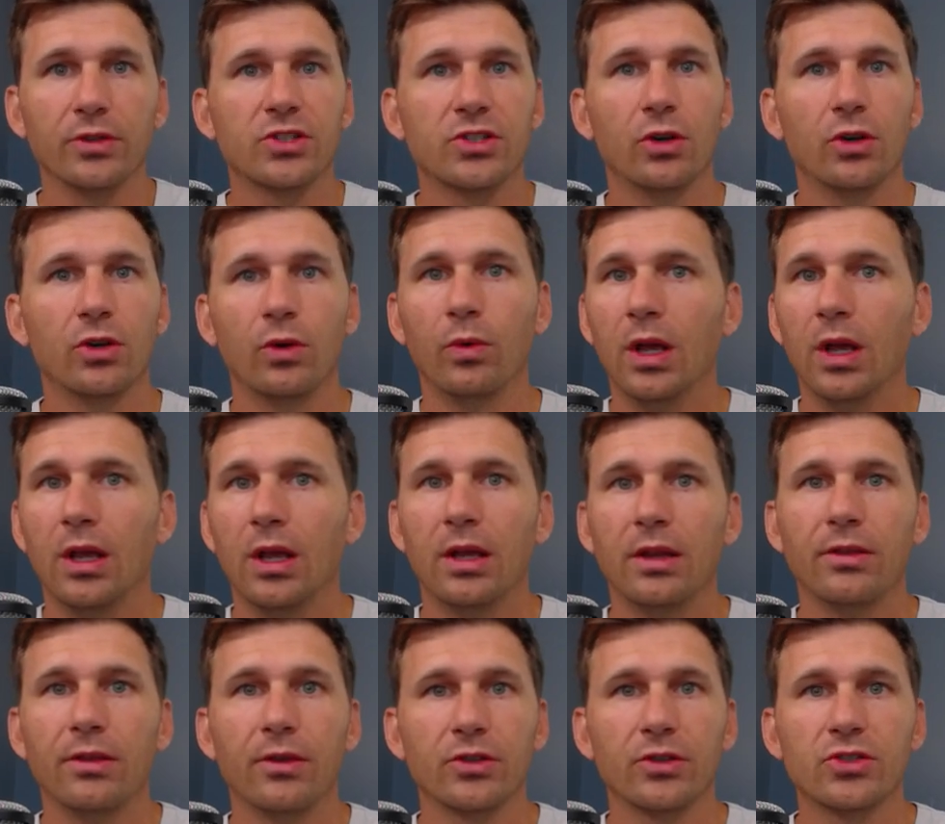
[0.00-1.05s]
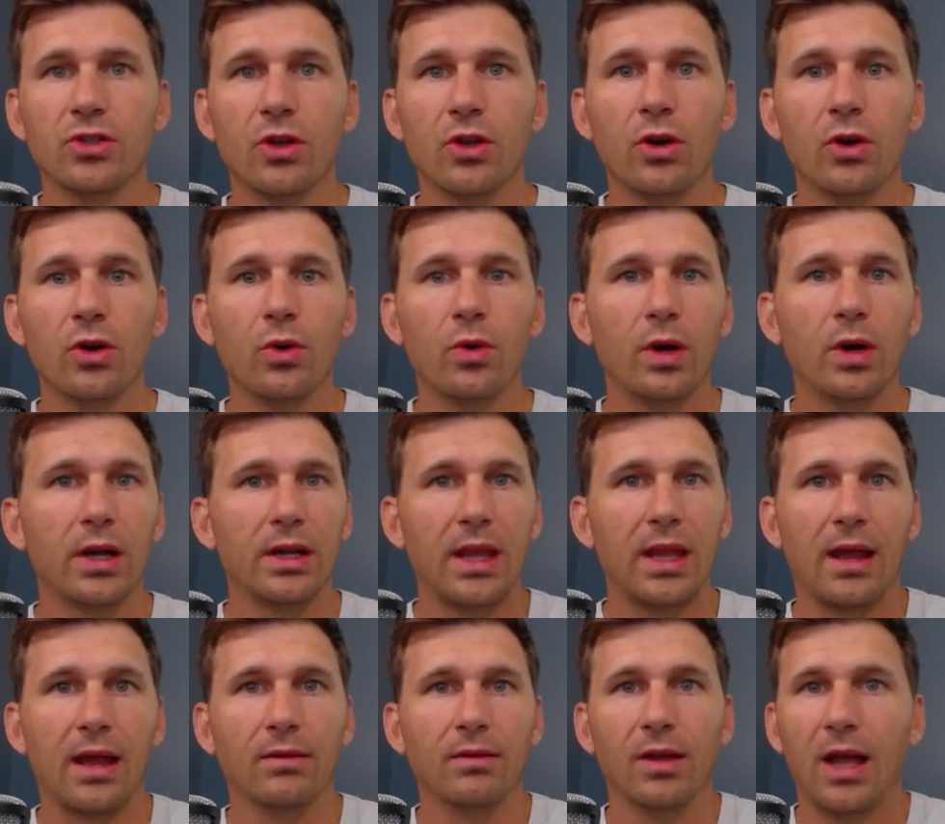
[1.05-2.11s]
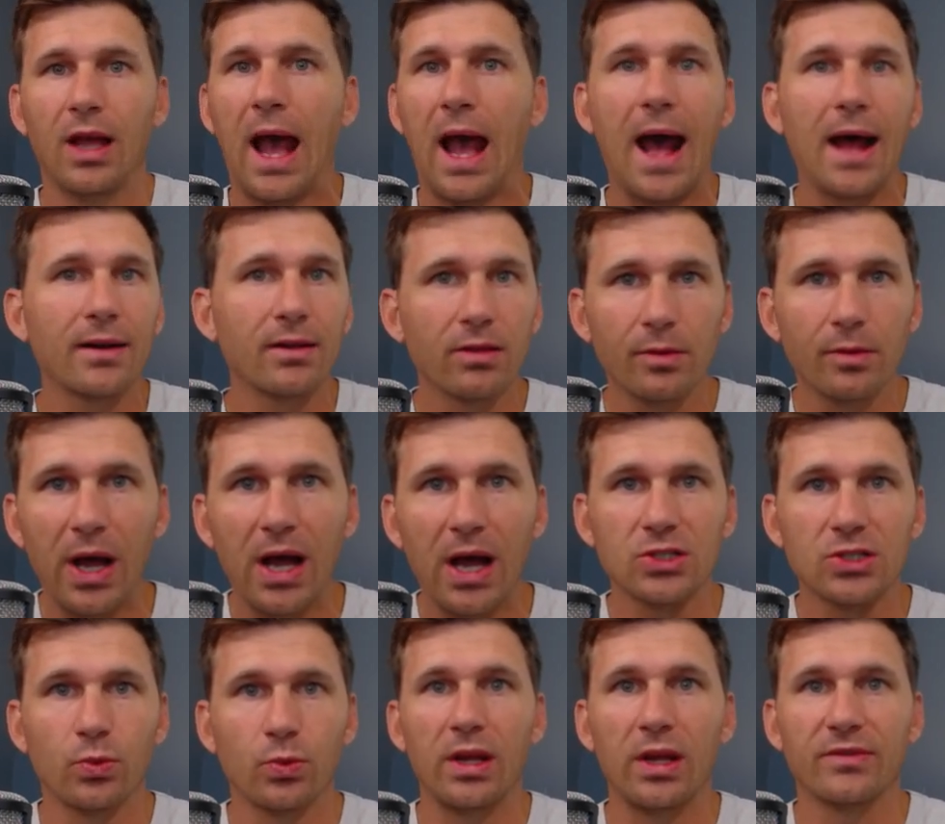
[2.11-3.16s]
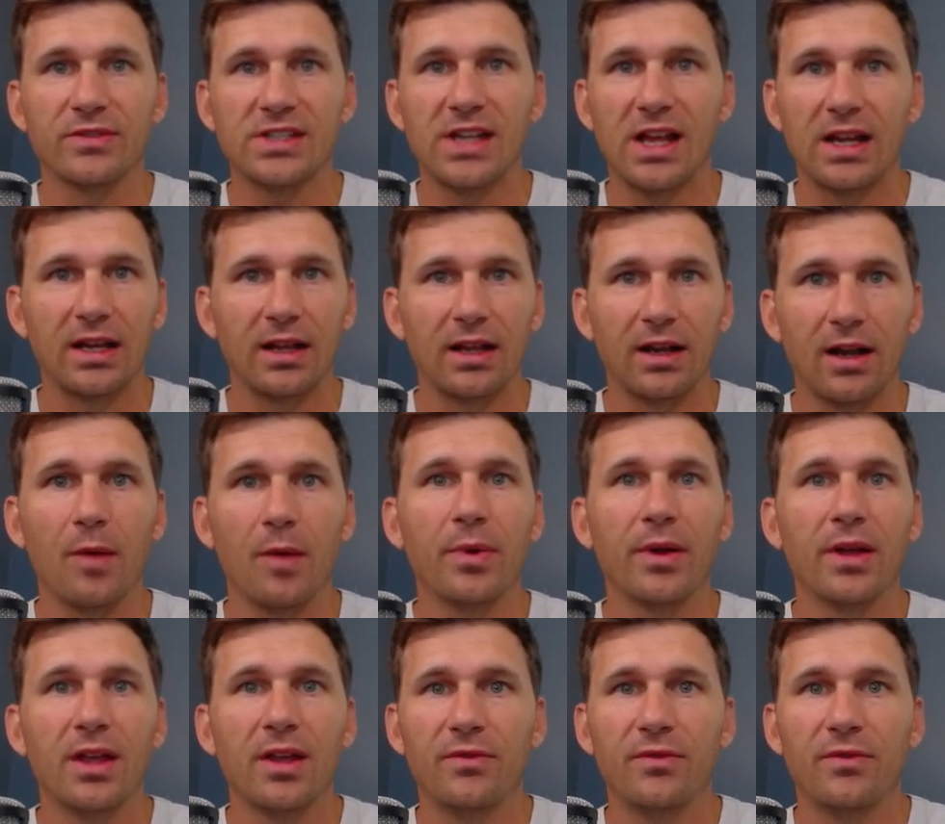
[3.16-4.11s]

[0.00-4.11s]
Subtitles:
So there's no, again, out of the box way of setting it up.